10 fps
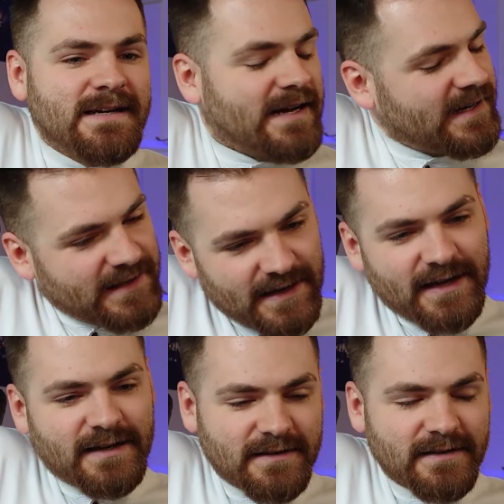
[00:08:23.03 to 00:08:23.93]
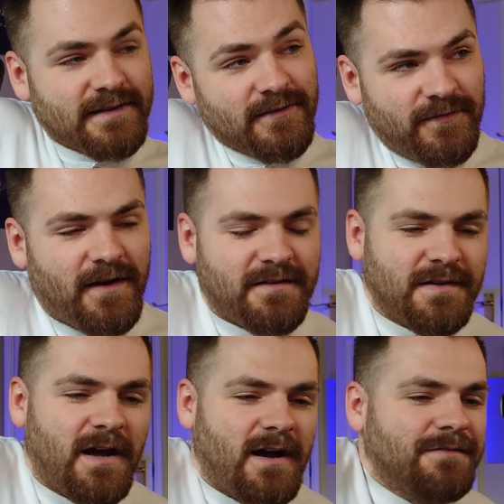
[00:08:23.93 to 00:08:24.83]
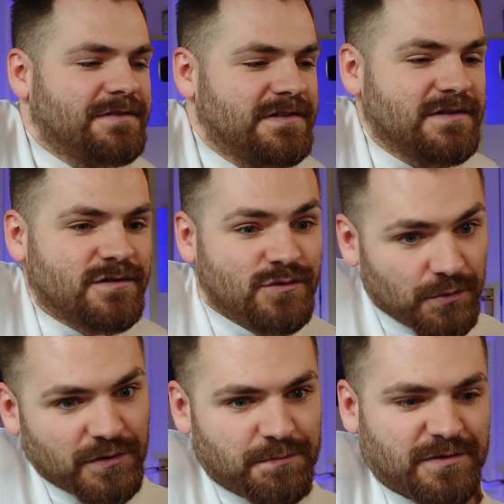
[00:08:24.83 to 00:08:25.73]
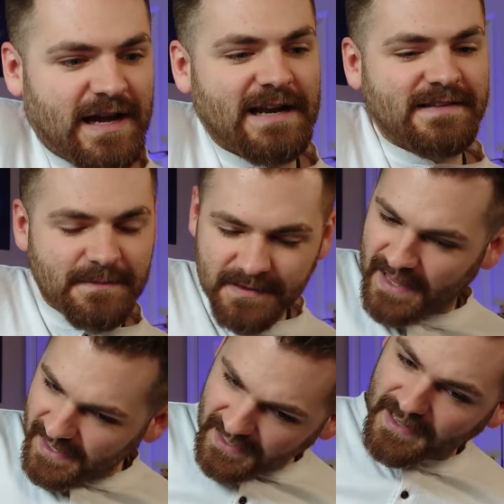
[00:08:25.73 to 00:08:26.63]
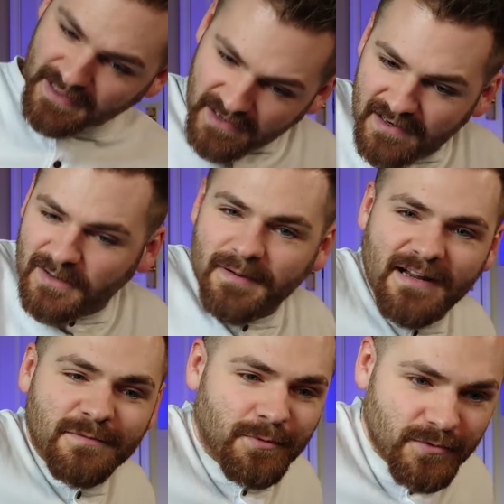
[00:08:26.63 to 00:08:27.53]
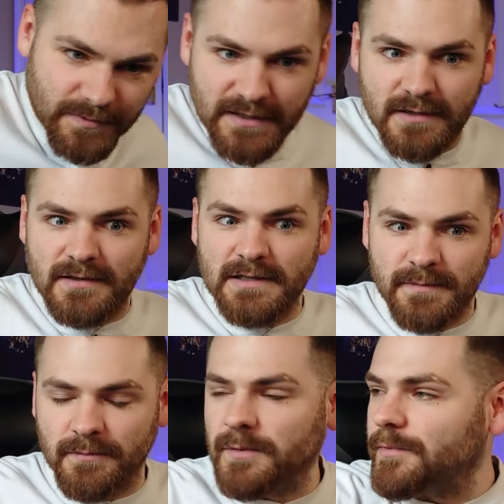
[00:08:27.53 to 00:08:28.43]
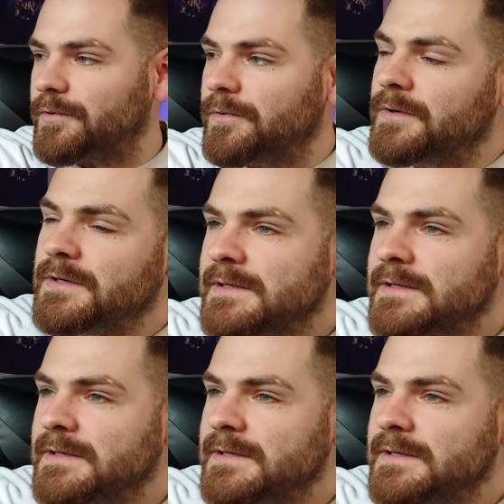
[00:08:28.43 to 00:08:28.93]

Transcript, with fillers: And then, like, the first half of season 2 was brutality. But then it got a little bit less brutal, but then it got a little bit more brutal.